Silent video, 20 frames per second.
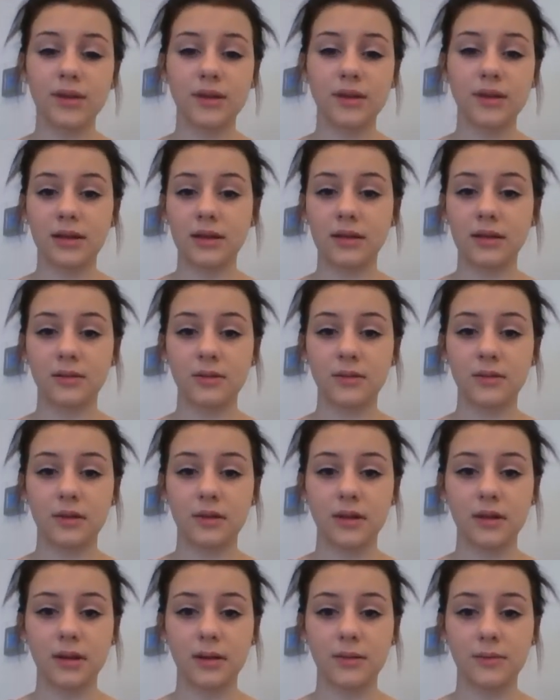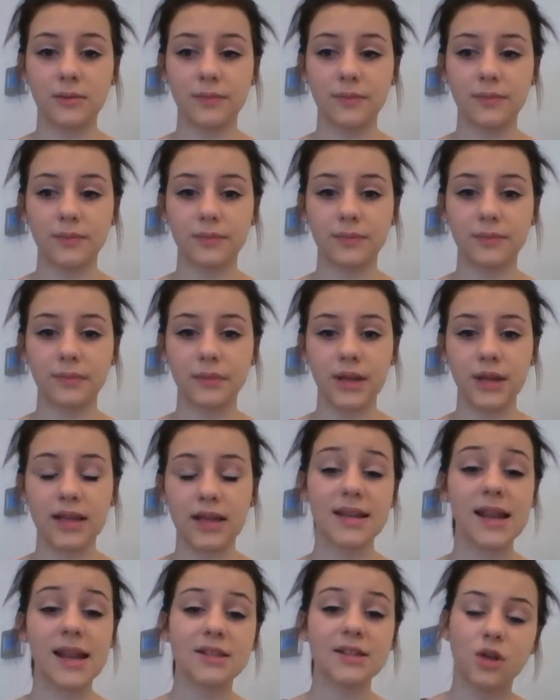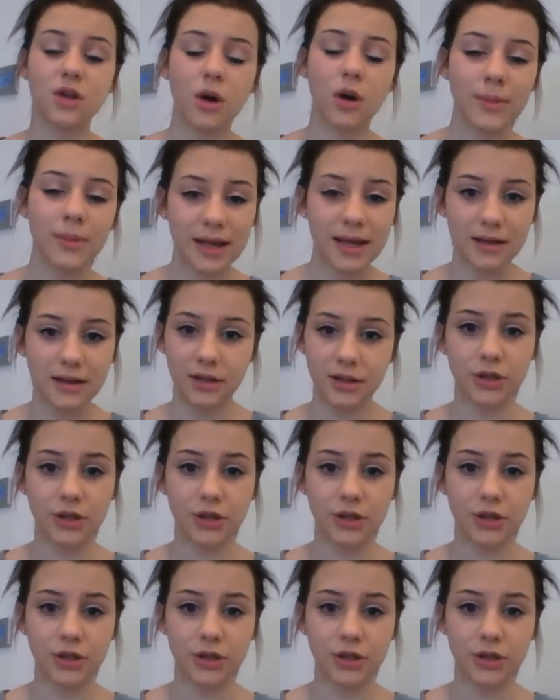the It's less common in the